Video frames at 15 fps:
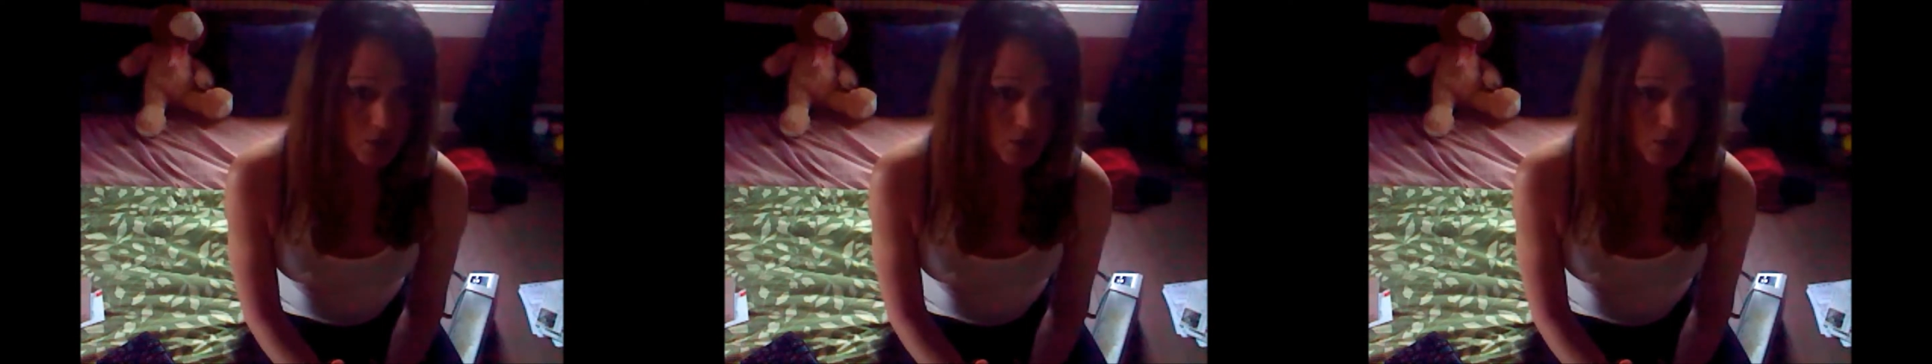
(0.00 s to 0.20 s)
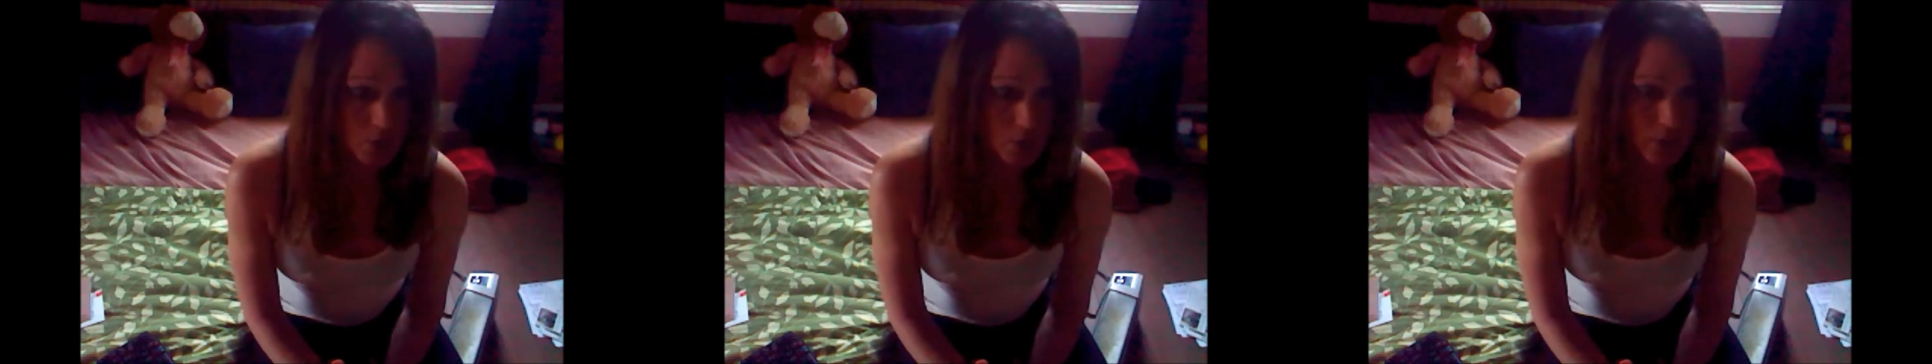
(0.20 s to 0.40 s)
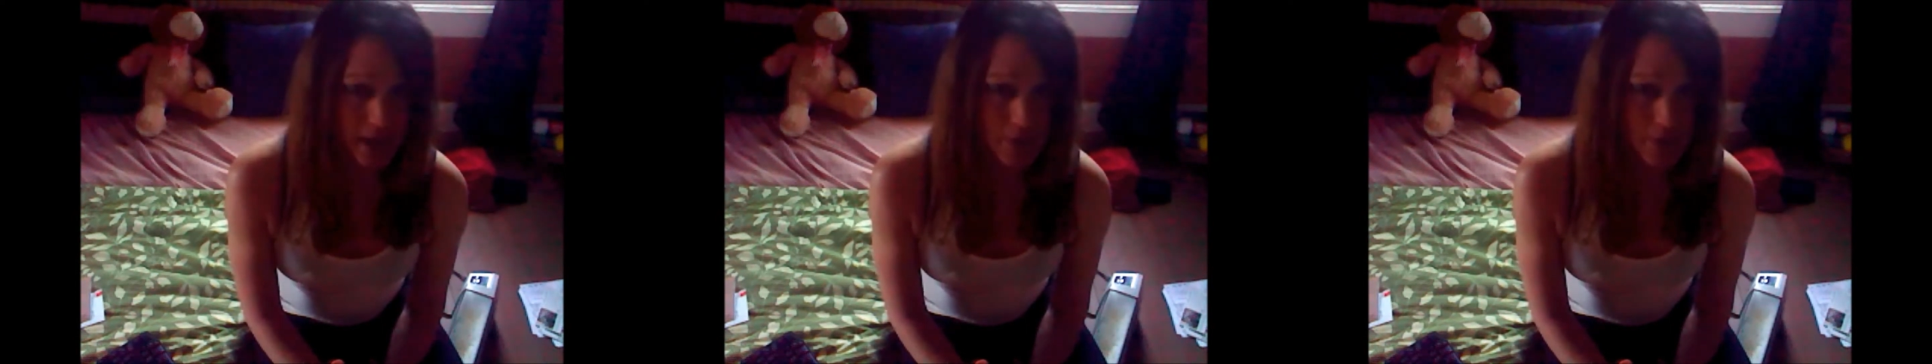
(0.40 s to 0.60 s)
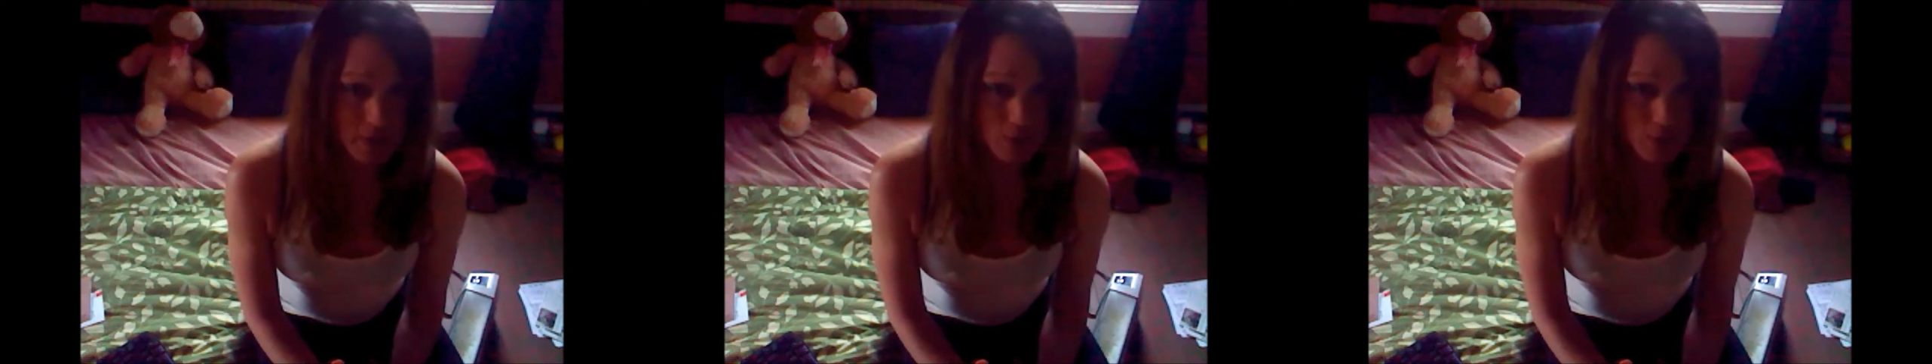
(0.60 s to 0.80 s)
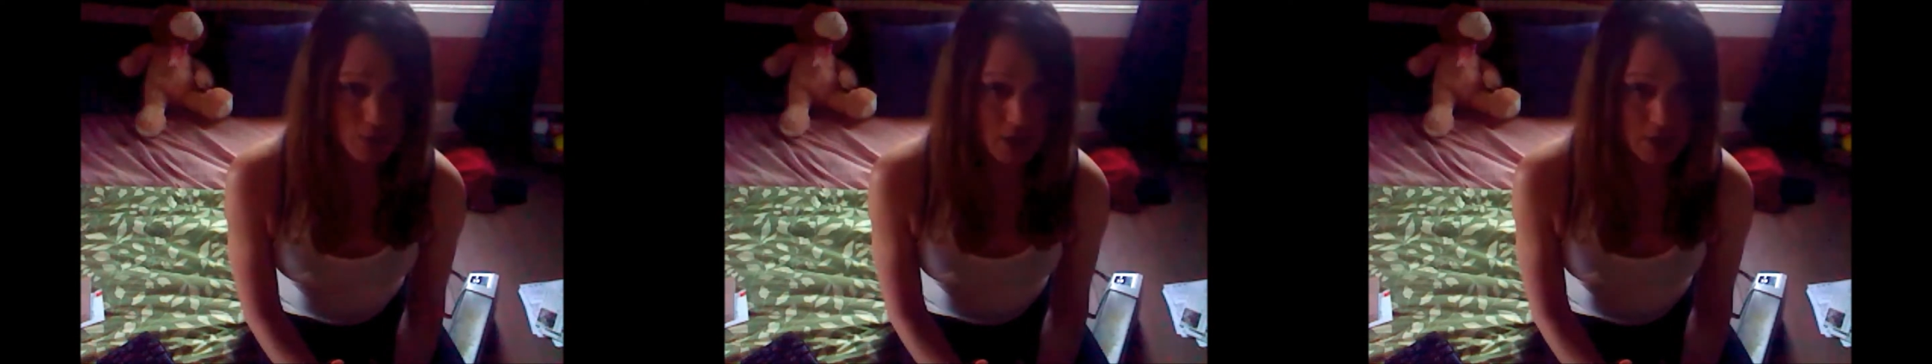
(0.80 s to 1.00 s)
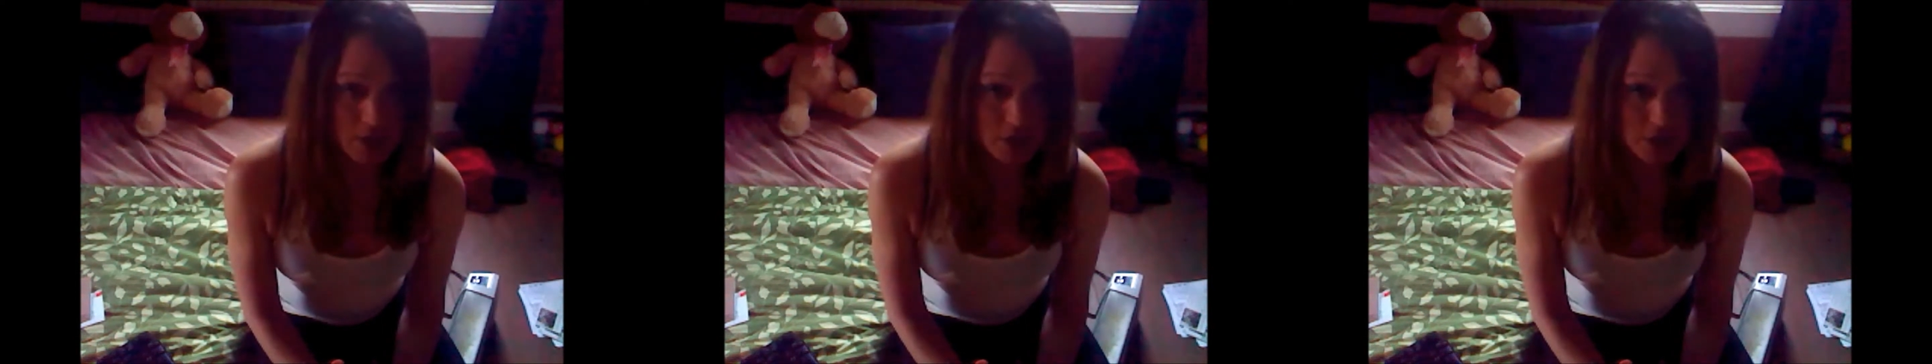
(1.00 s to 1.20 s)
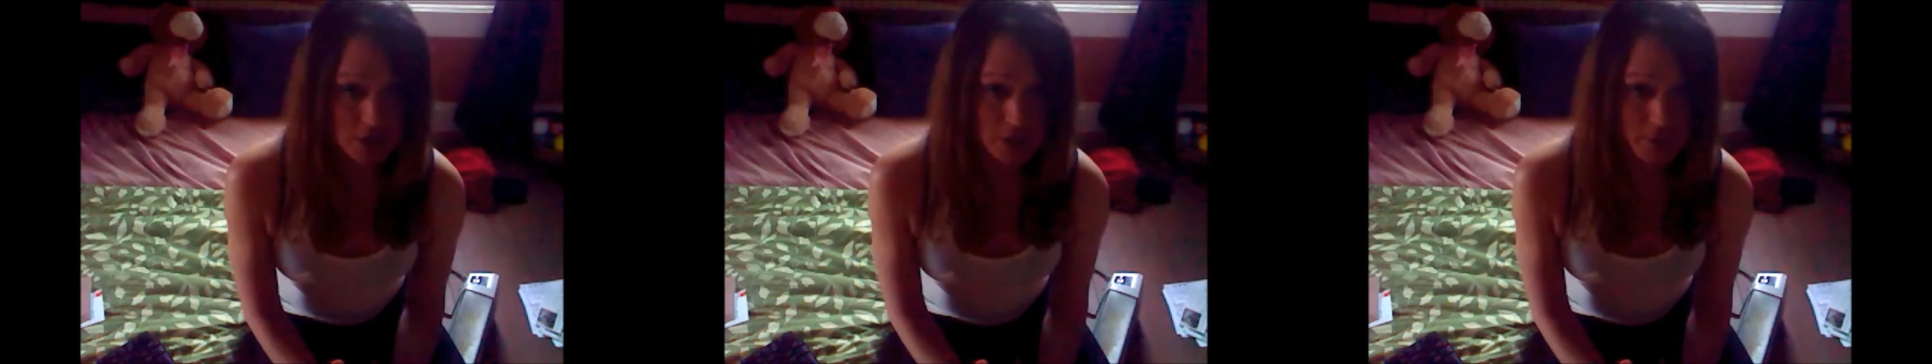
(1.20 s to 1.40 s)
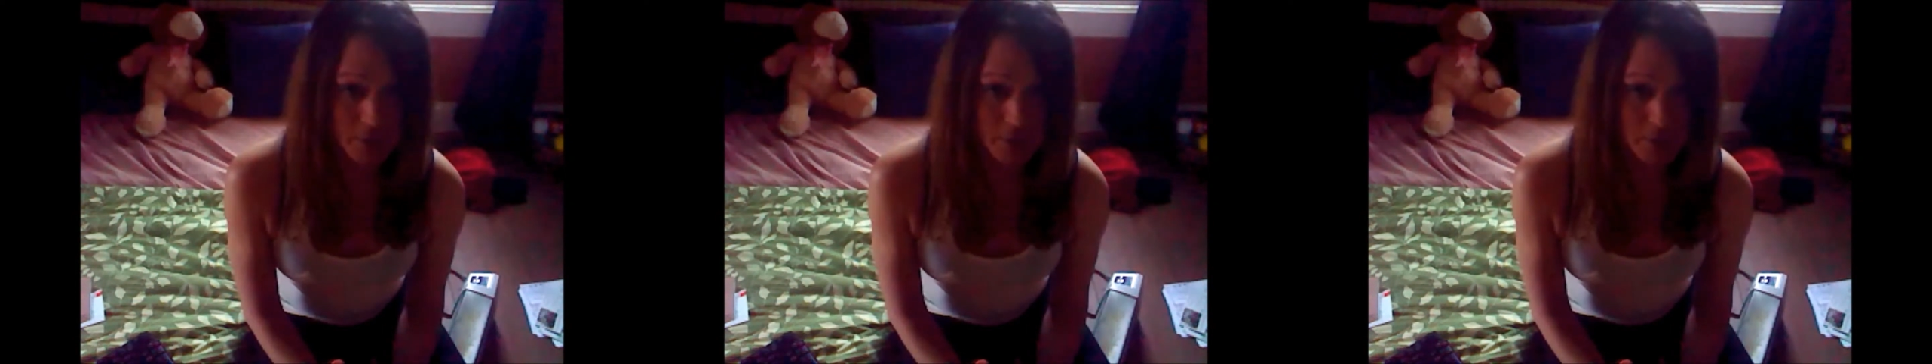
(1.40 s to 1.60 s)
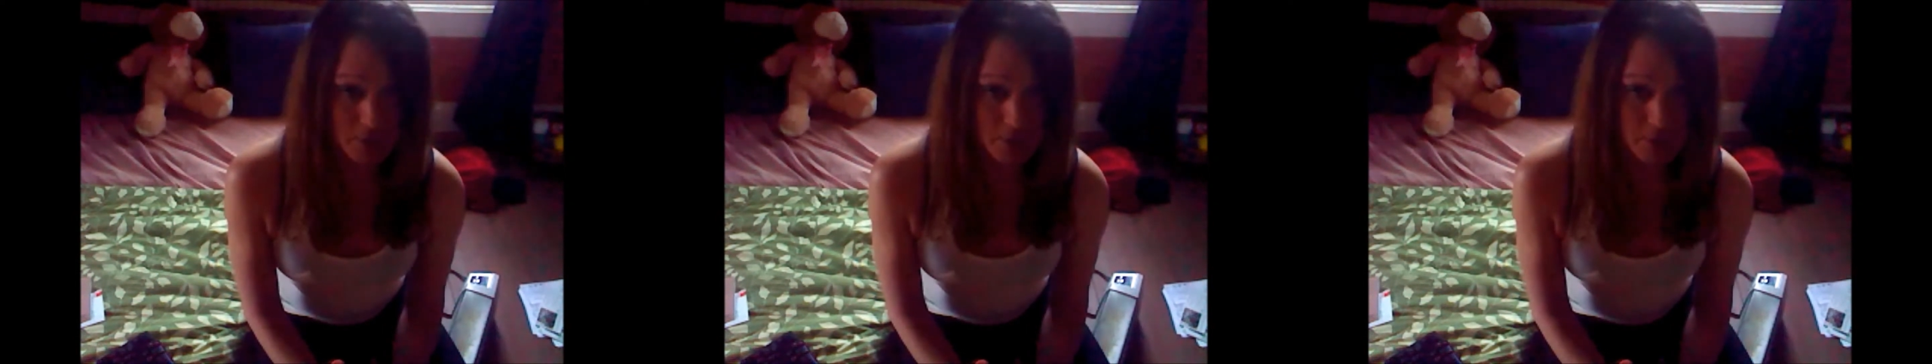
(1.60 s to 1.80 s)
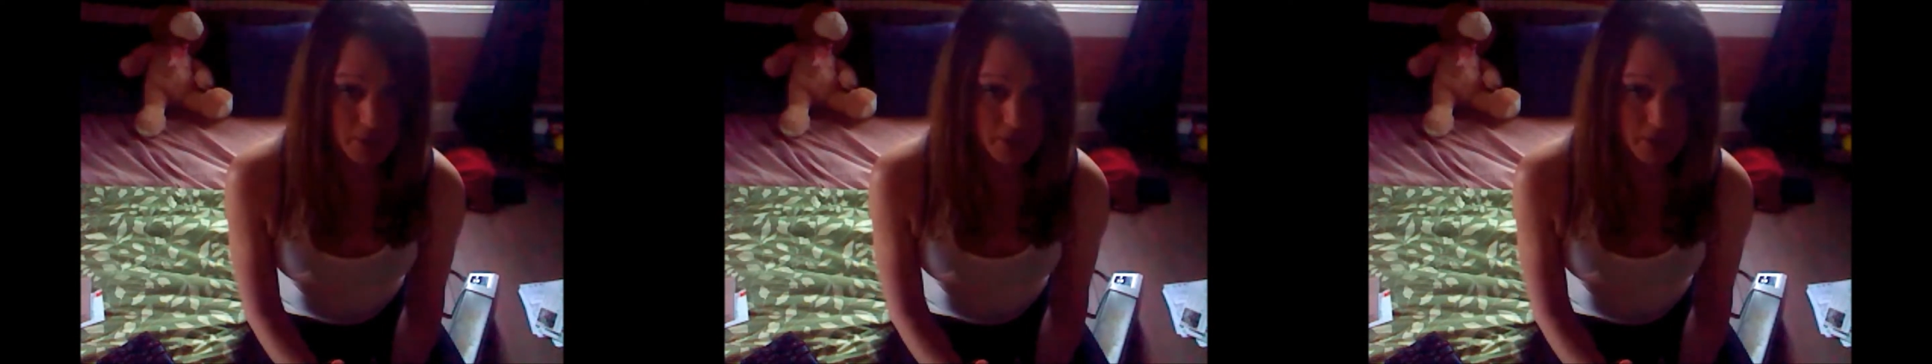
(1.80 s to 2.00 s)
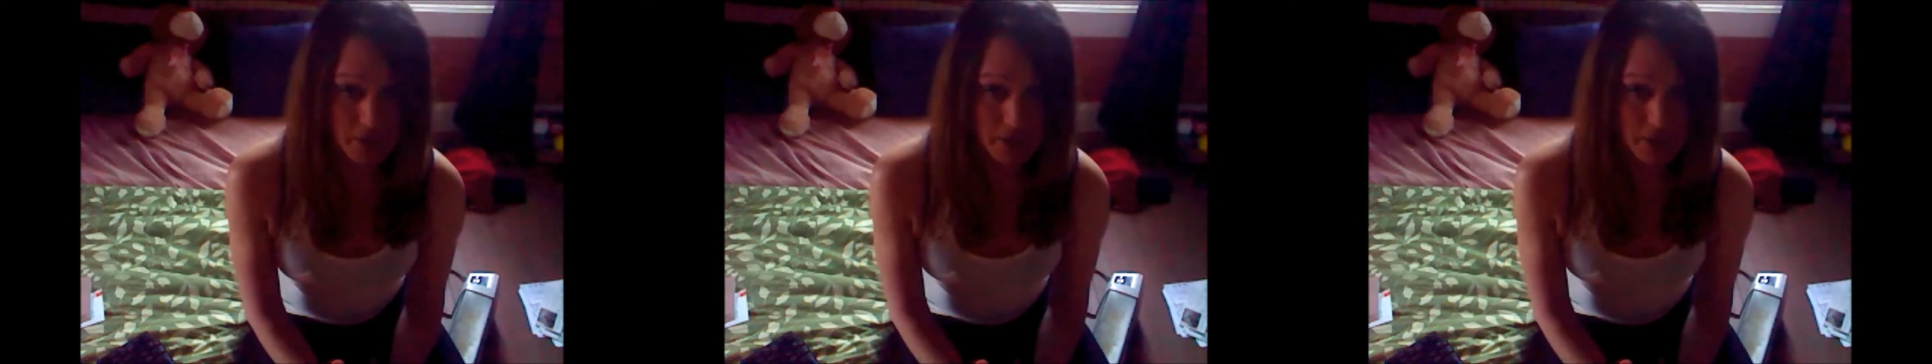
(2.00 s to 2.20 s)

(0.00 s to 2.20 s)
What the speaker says: When I'm in a relationship, I'm completely